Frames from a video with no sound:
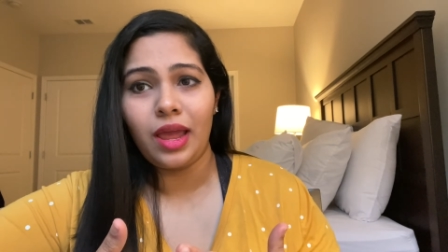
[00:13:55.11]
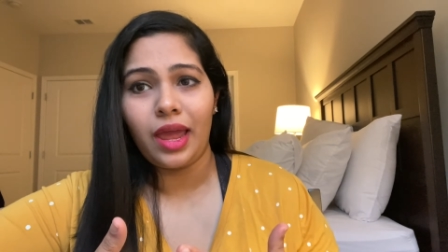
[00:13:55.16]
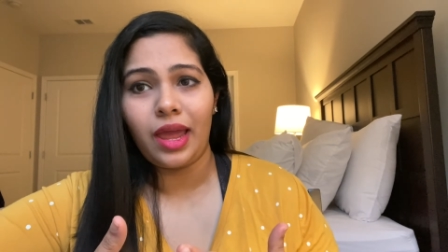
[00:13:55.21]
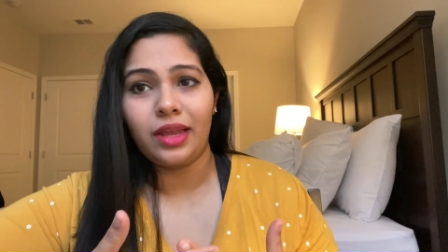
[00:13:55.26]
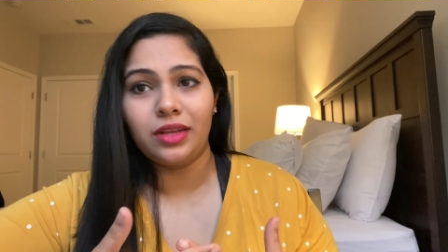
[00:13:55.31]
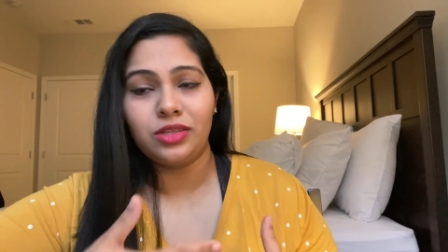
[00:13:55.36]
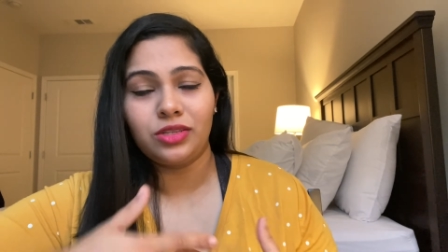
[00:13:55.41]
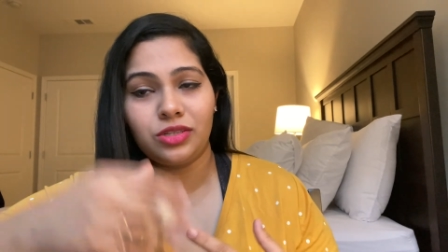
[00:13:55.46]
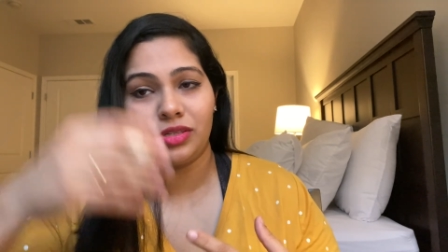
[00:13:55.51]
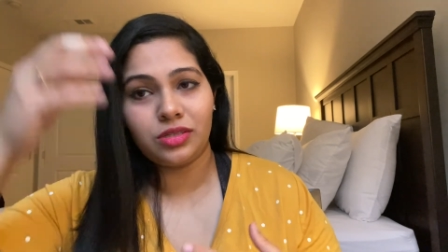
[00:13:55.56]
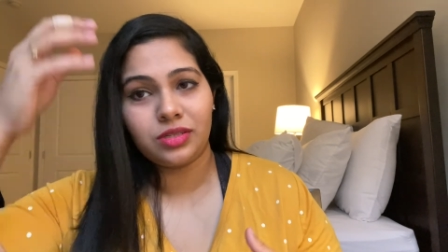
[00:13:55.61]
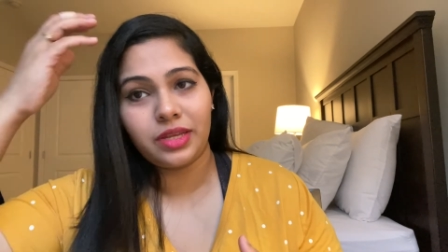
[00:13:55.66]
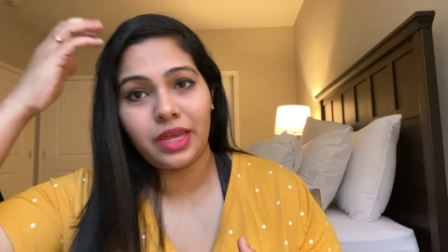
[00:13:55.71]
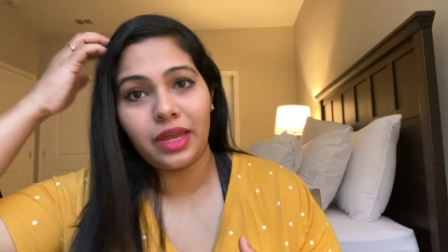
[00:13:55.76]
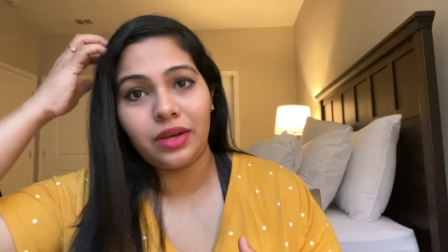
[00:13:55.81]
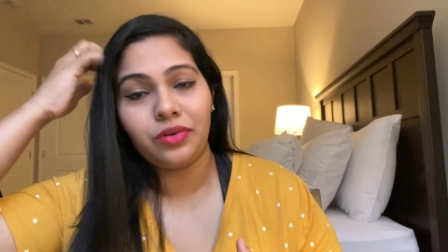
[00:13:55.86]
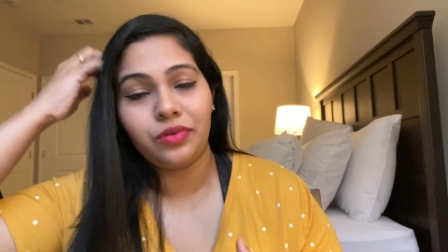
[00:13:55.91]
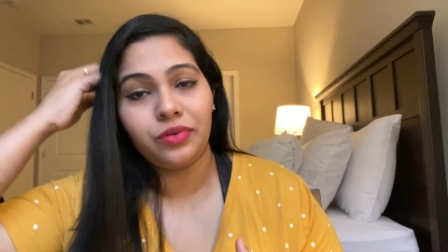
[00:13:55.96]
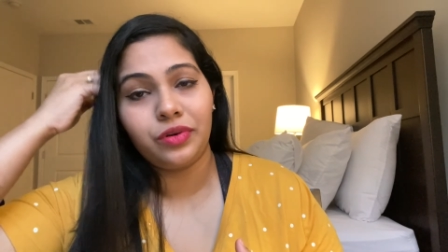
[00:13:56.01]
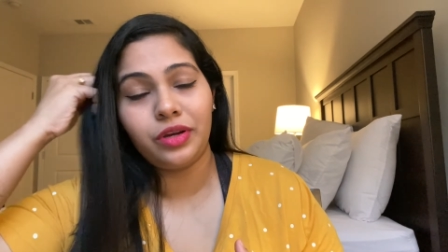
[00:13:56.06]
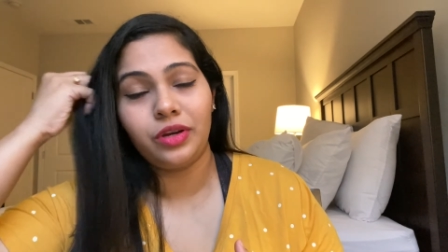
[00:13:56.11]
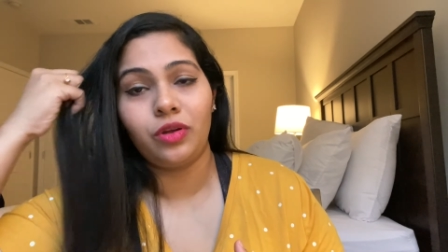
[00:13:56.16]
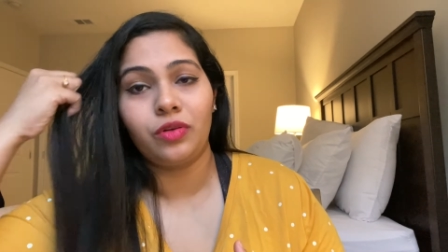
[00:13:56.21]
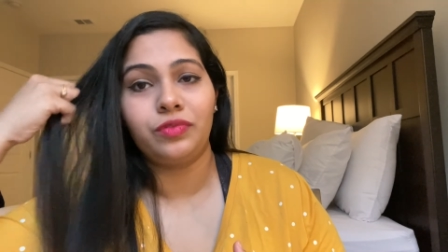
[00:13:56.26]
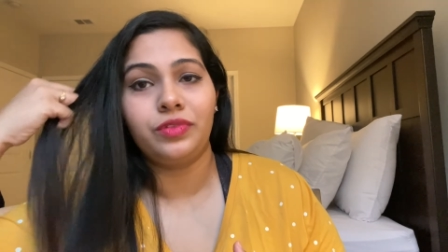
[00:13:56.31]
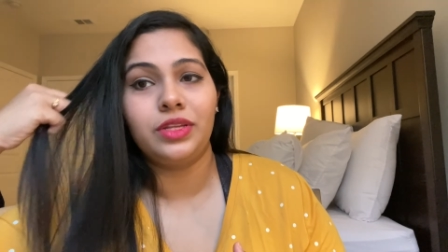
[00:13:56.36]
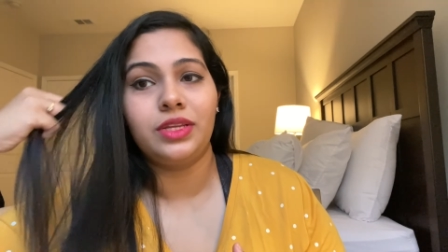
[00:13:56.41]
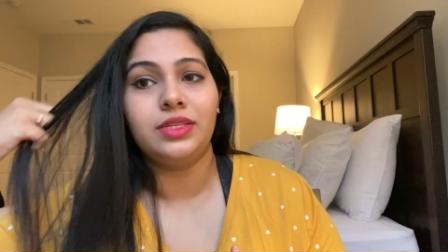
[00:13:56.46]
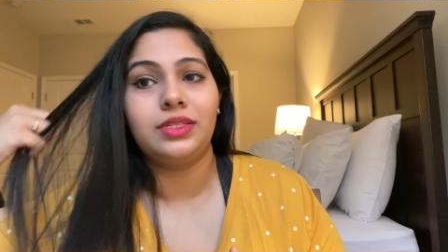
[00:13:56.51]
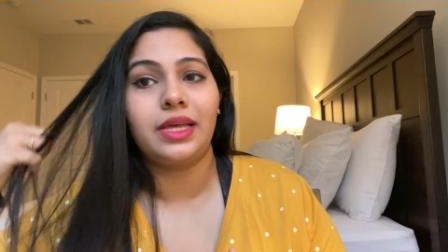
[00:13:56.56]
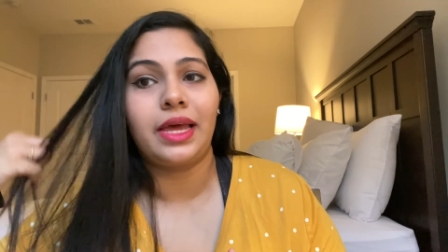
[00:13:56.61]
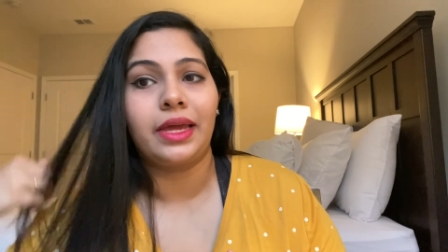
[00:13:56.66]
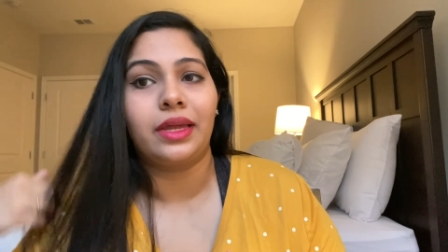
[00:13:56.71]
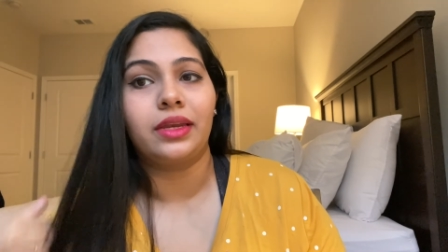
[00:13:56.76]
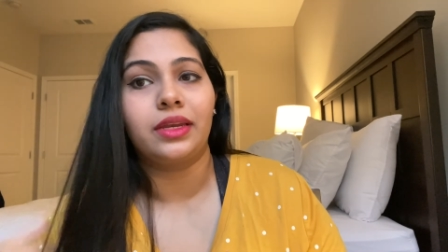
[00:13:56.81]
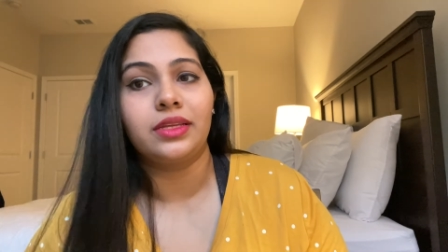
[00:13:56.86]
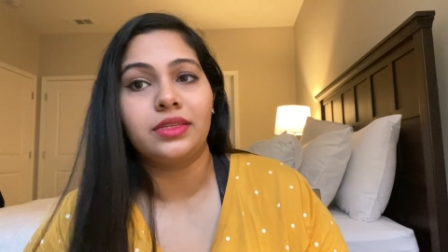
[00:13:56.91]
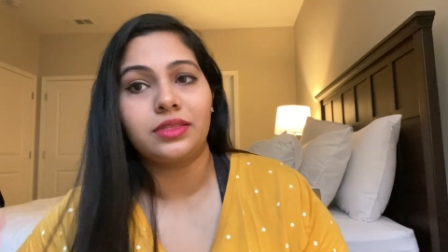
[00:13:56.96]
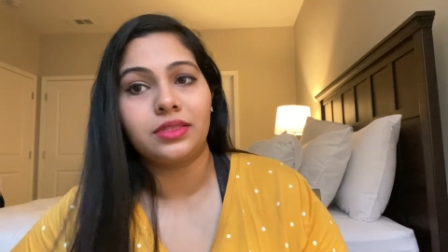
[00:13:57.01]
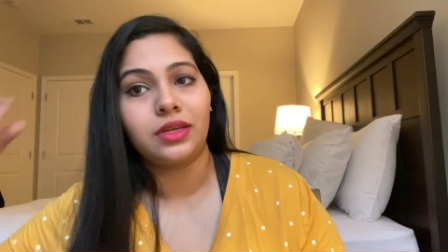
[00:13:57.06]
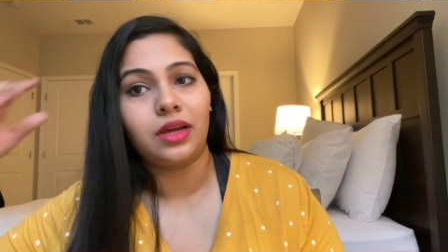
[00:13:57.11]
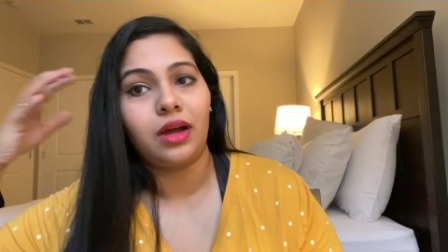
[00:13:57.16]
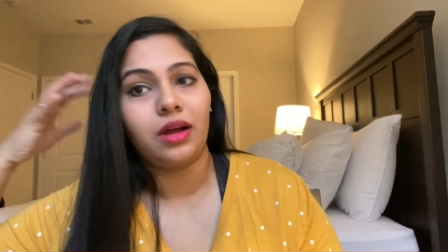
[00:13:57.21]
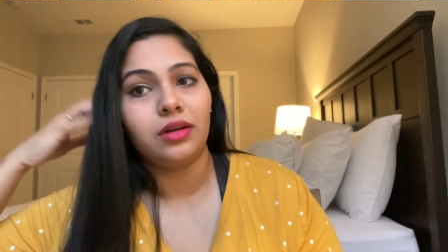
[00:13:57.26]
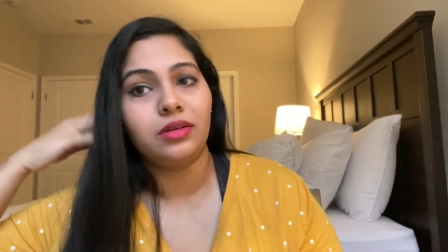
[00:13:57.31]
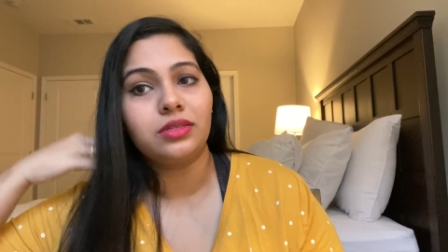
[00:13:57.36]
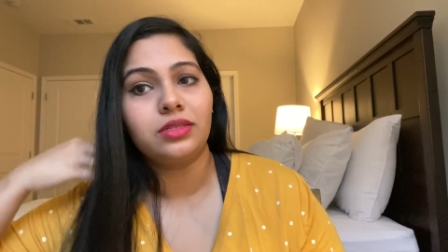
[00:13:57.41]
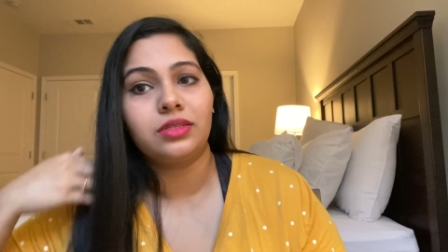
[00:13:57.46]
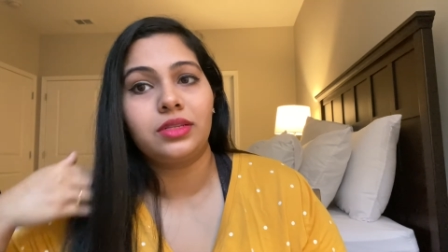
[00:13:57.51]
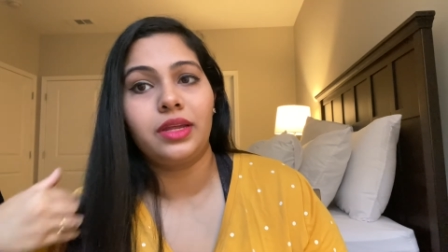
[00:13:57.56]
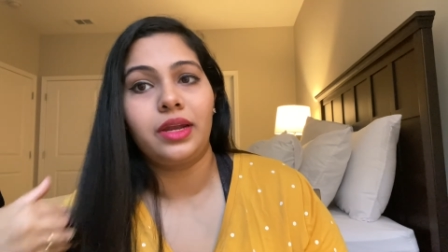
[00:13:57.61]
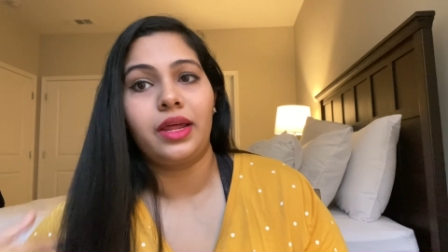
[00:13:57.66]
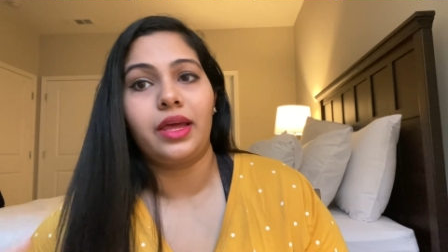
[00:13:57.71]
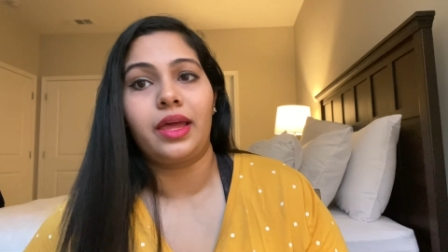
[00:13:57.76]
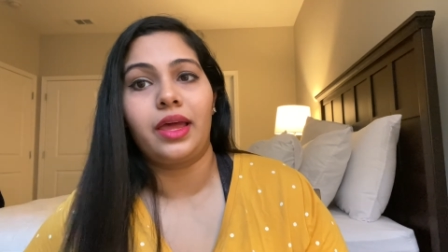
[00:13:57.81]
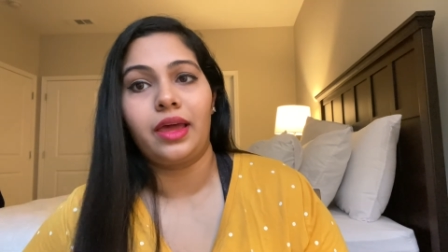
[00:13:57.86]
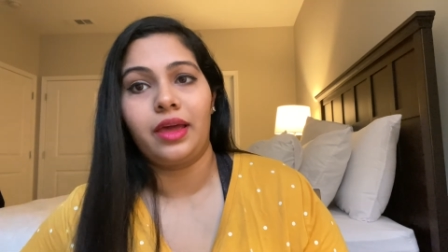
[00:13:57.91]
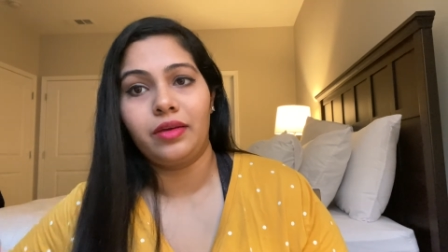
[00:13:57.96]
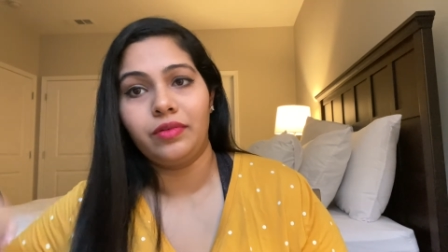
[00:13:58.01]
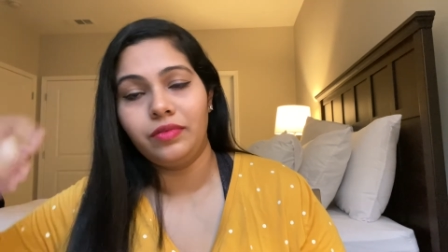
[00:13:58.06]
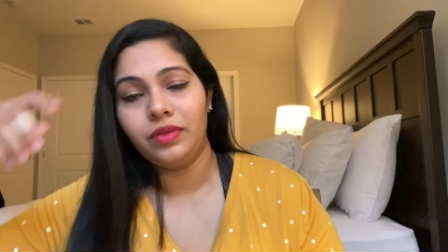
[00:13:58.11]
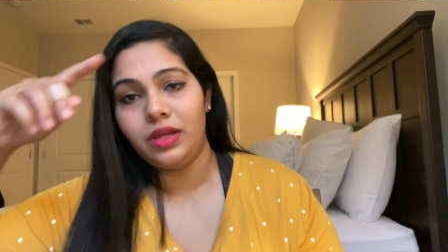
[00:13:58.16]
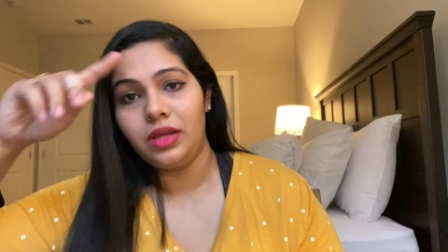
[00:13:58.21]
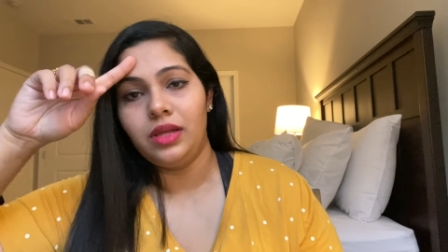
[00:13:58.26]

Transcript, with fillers: and just get rid of these acne scars that I have.